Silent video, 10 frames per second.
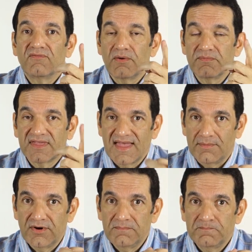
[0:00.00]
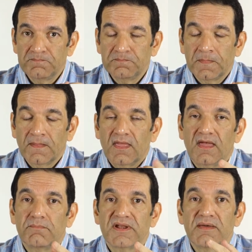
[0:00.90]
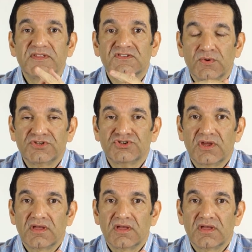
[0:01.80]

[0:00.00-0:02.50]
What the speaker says: from the camera, but let me switch,